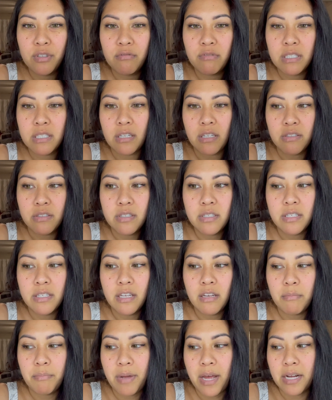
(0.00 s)
the results to
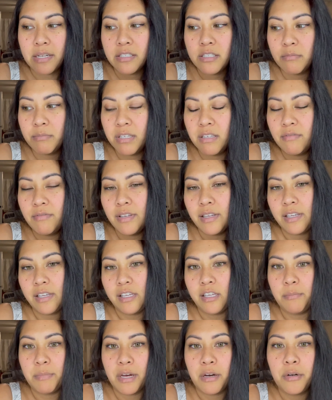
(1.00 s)
get back to me via
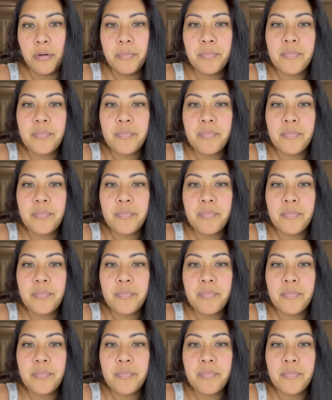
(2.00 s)
email,